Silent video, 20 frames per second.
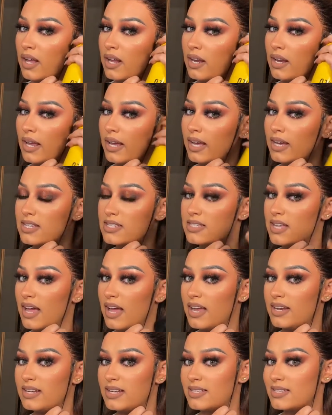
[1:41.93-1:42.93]
Like I
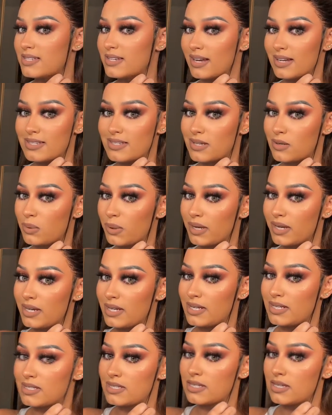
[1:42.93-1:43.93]
said, it's nice and quick
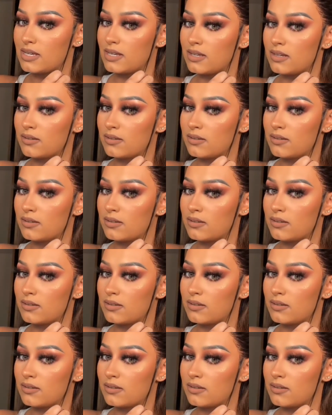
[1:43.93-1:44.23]
and easy.